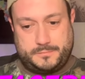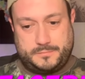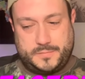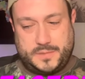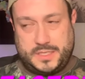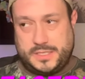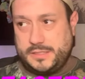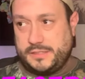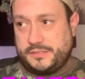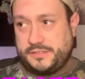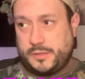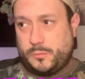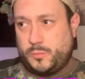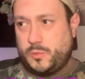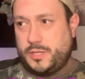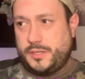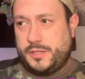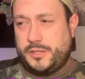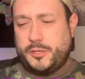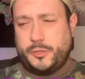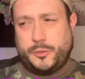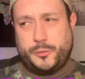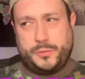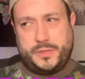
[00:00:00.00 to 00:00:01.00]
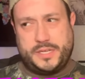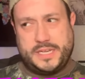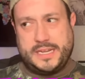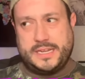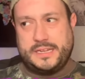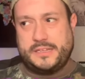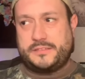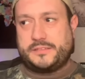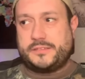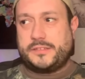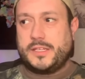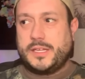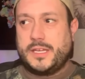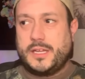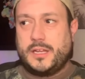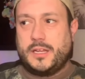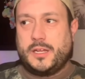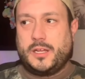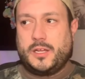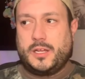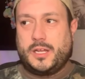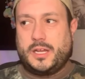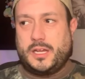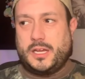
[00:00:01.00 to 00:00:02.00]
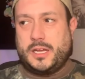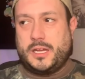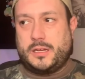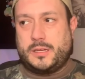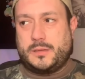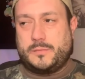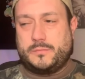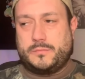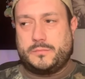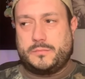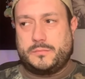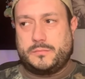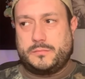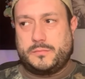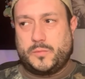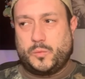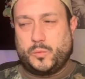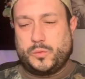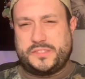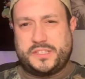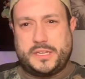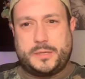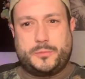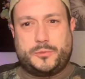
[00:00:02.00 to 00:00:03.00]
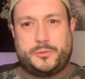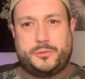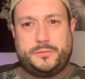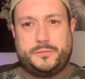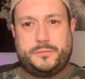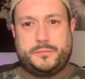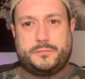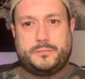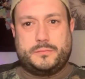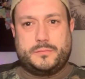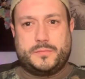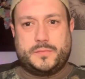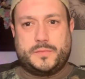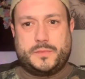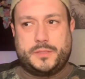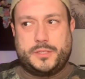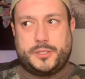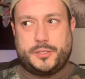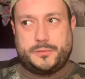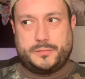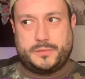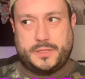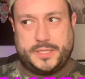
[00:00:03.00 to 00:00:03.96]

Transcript: someone who, yes, was able, you know,